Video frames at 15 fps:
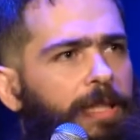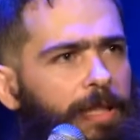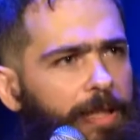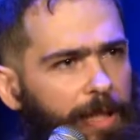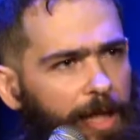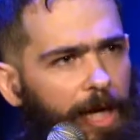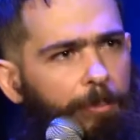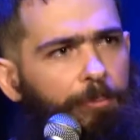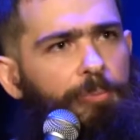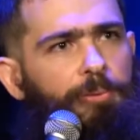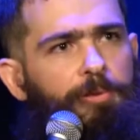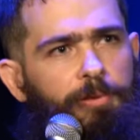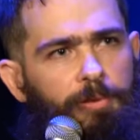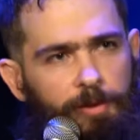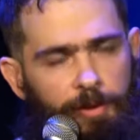Yep.
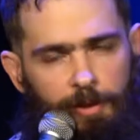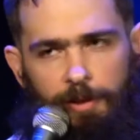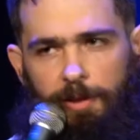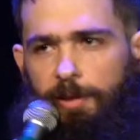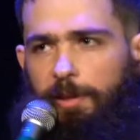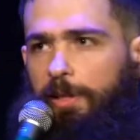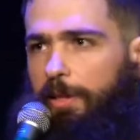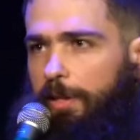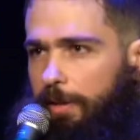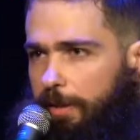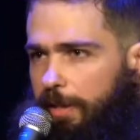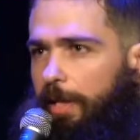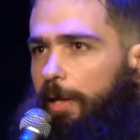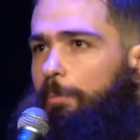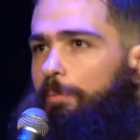
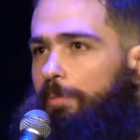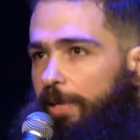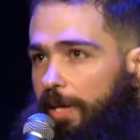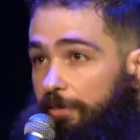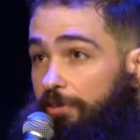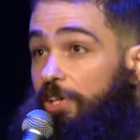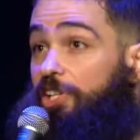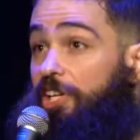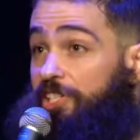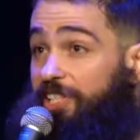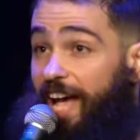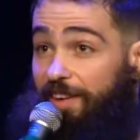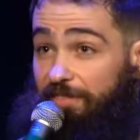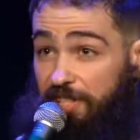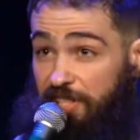Yep. If you're just
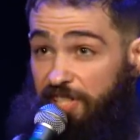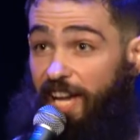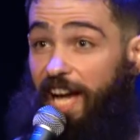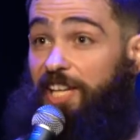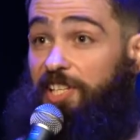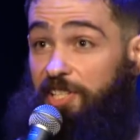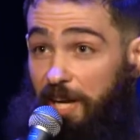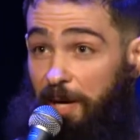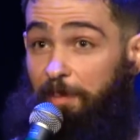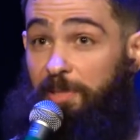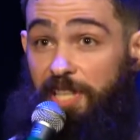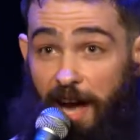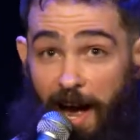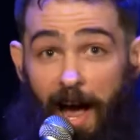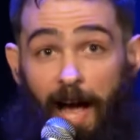having sex
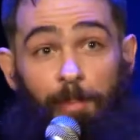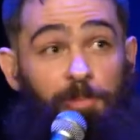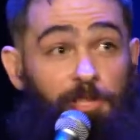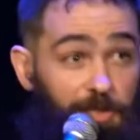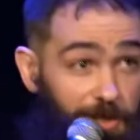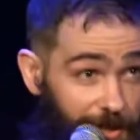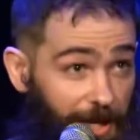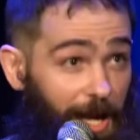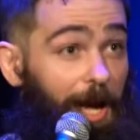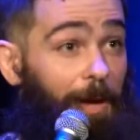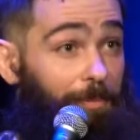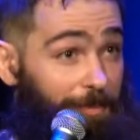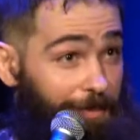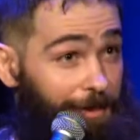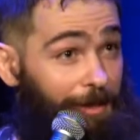sometimes. Yep.